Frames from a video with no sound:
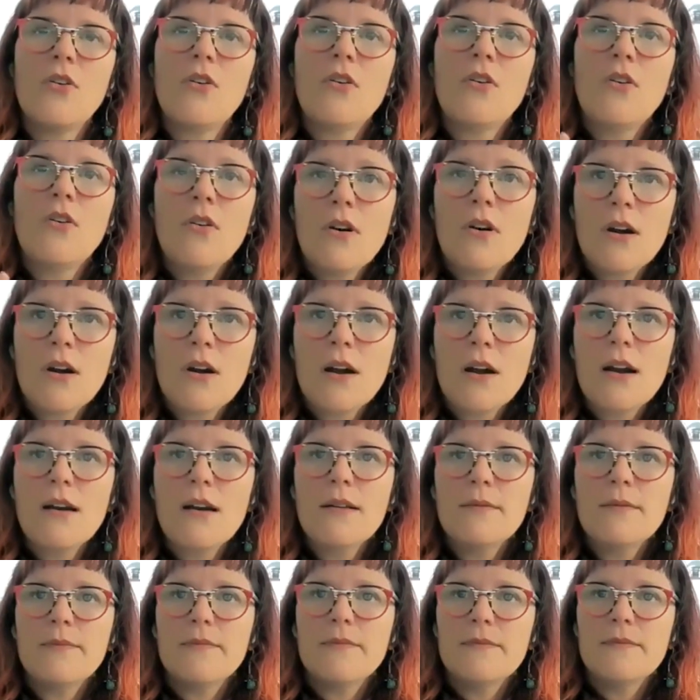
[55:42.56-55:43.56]

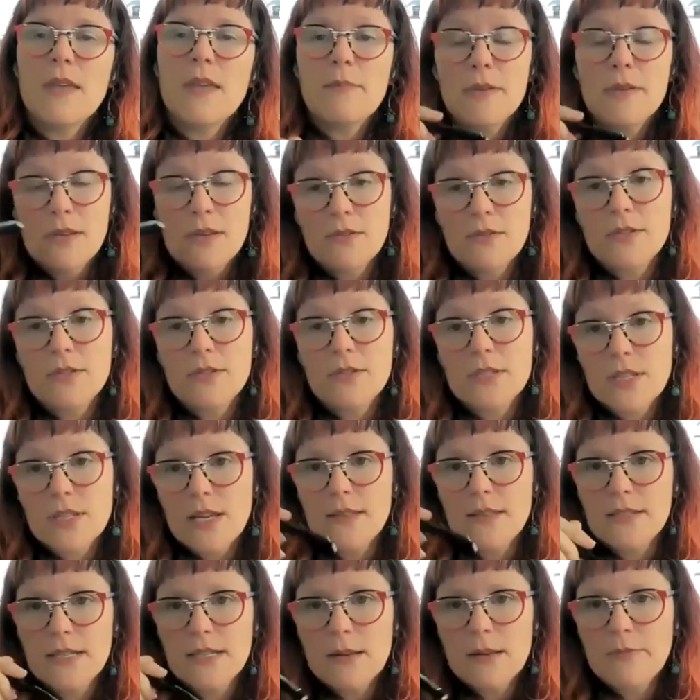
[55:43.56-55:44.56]
Or maybe you
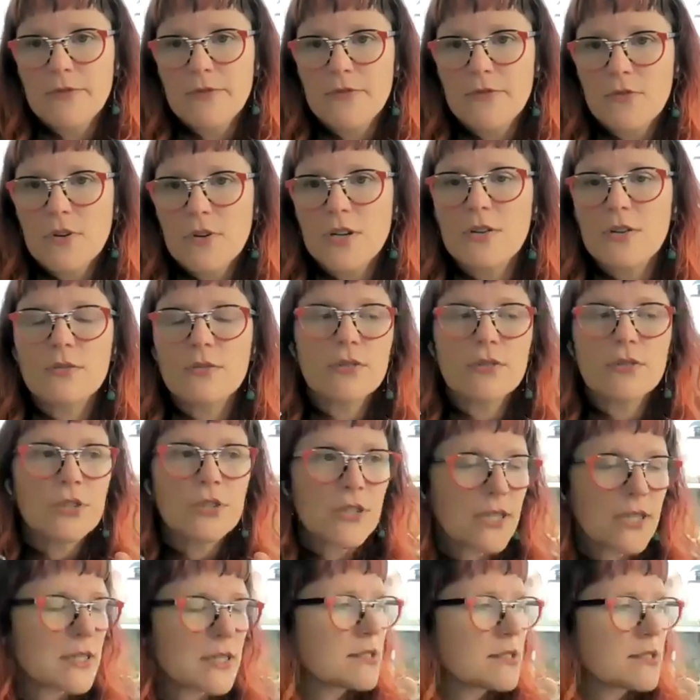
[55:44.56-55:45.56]
decide the day before. You
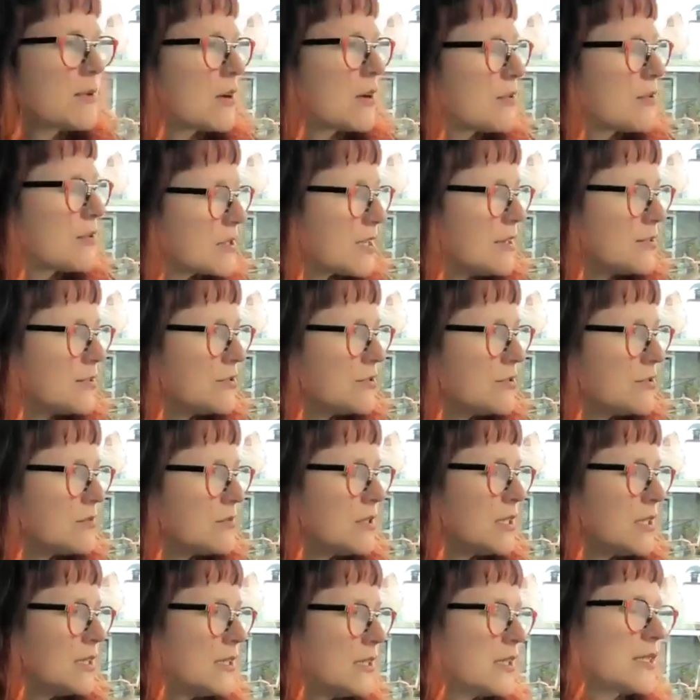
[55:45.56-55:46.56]
look at tomorrow's
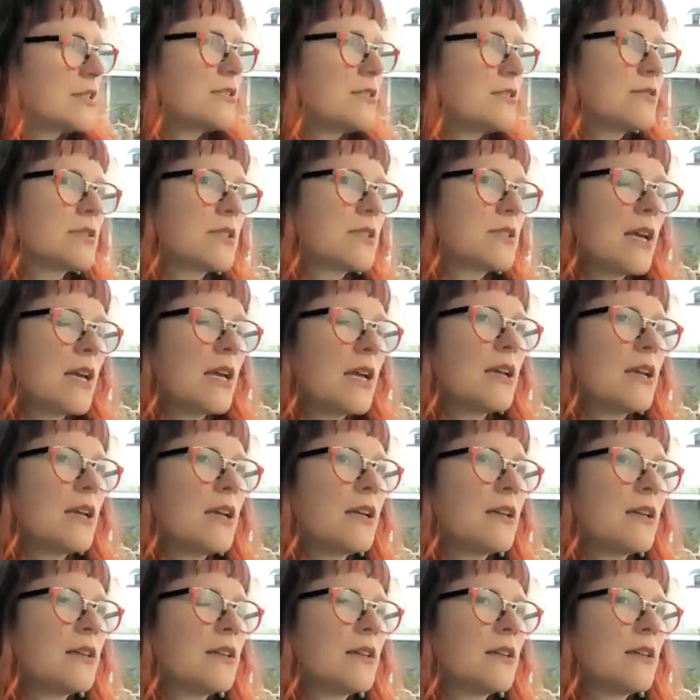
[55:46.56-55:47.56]
schedule and you
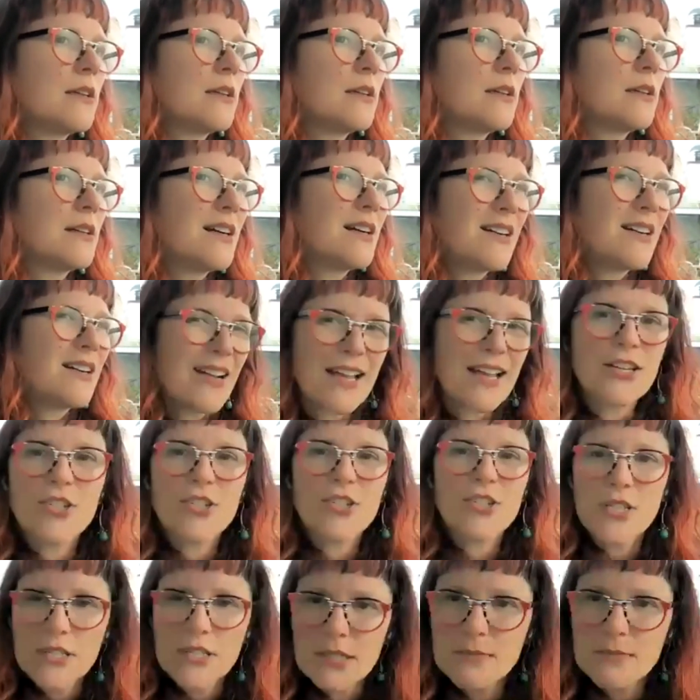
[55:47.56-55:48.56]
say, oh,
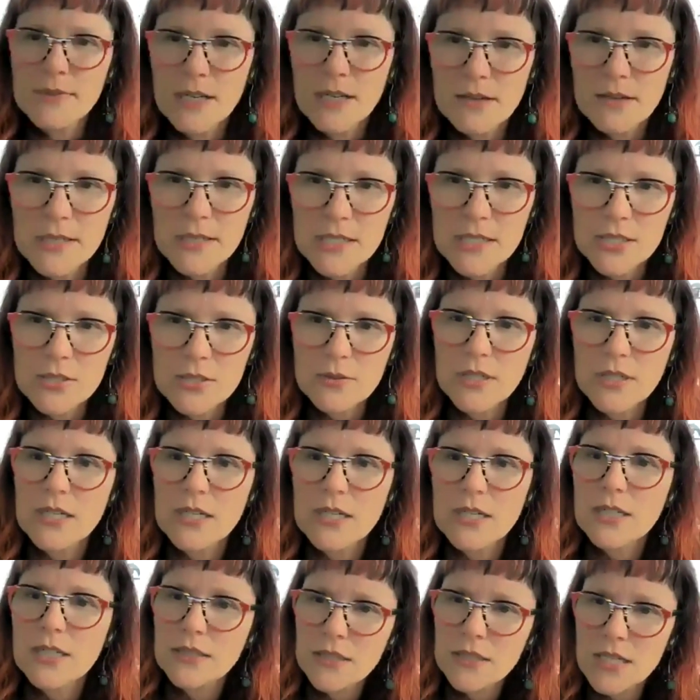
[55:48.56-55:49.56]
actually, tomorrow I'm going to do
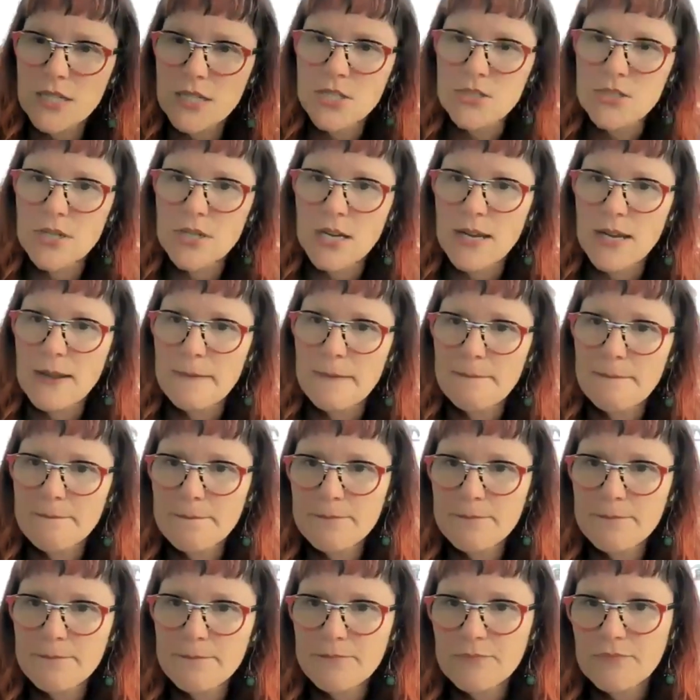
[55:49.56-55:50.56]
it at lunchtime.
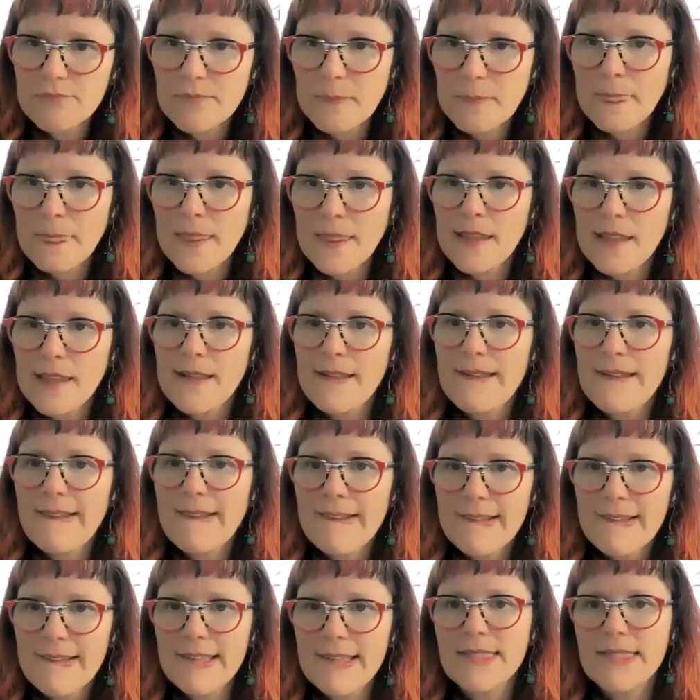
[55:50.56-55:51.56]

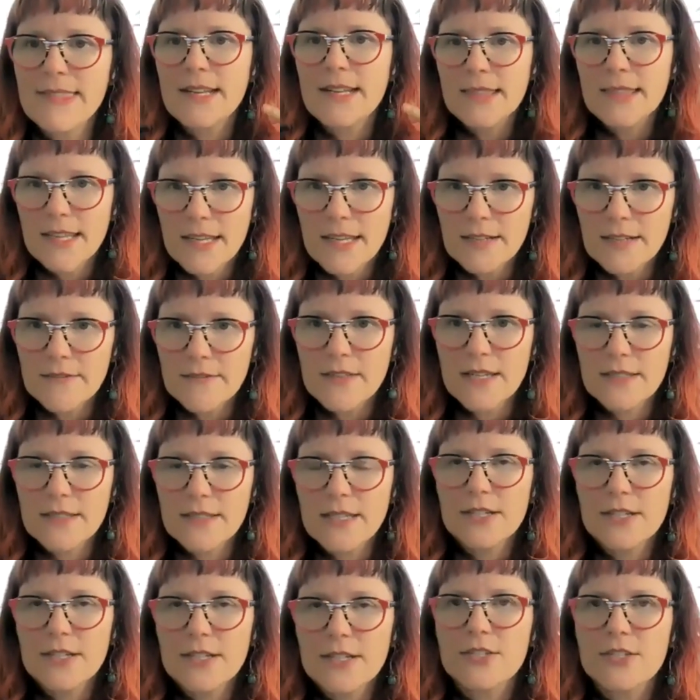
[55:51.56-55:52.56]
And then at the end of that
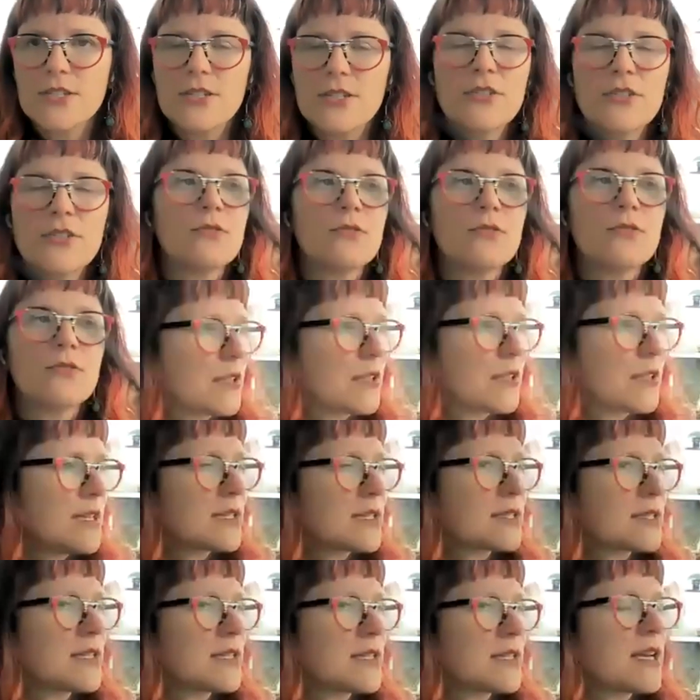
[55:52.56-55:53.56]
session, you can look at the
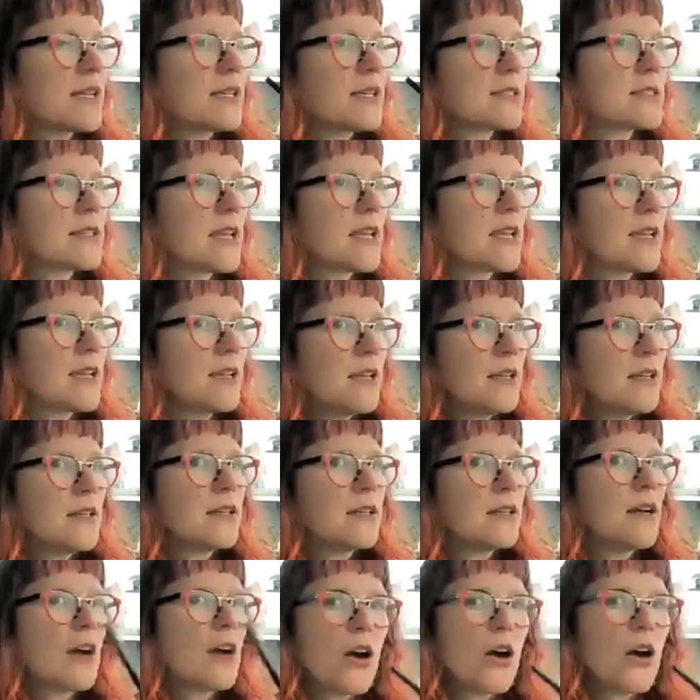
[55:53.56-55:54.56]
next day and say,
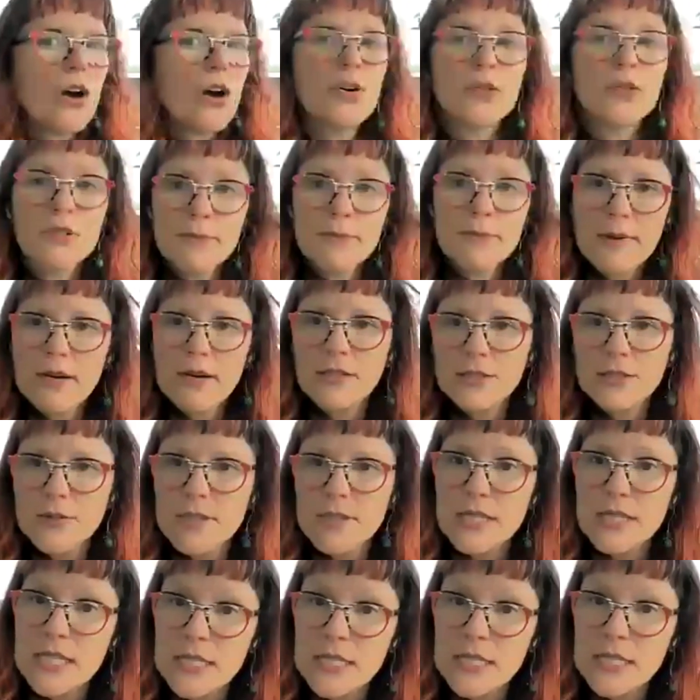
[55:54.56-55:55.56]
oh, tomorrow I'll do
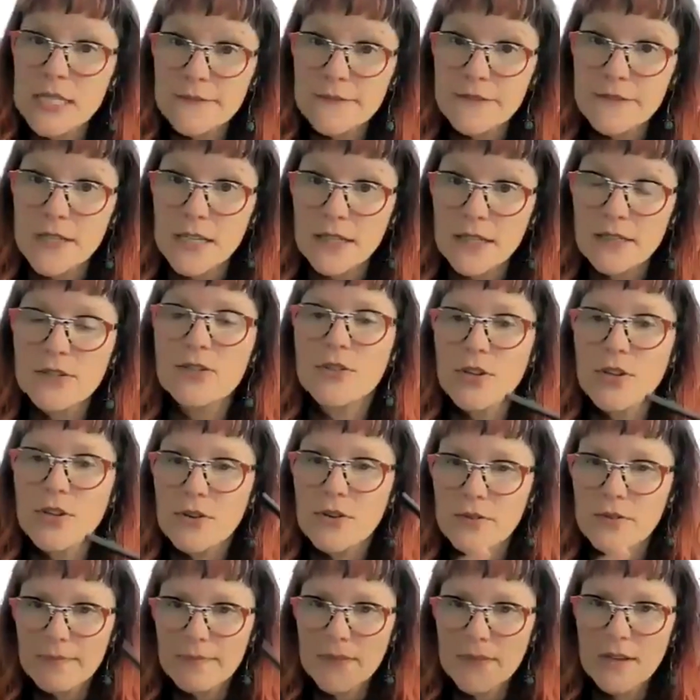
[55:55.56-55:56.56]
it in the evening, you
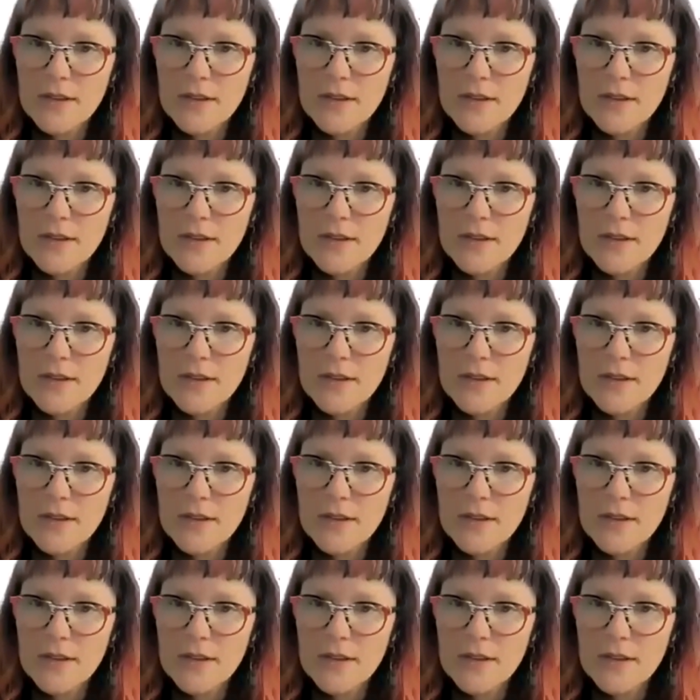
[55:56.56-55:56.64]
know?